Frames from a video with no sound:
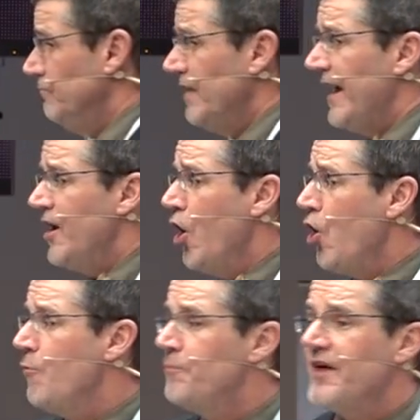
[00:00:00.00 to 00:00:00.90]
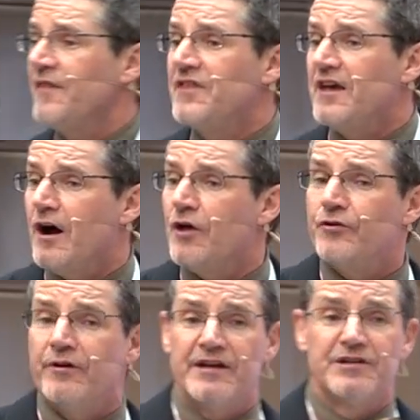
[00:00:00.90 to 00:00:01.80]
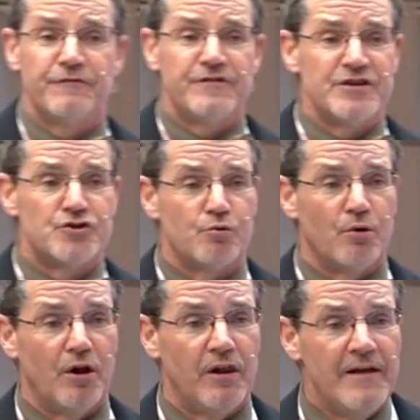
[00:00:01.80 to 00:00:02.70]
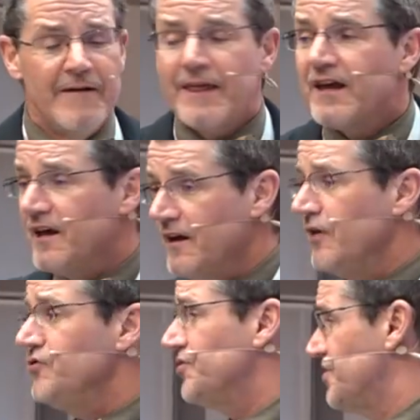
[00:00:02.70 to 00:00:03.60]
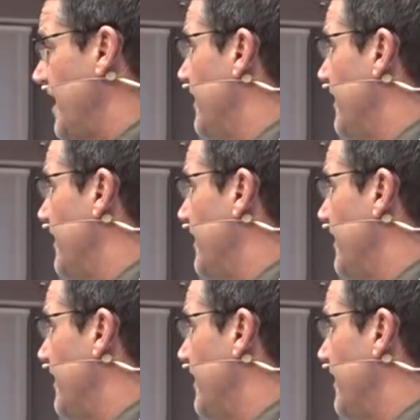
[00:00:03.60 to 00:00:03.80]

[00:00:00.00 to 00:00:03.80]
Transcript: And hope that the other individual can understand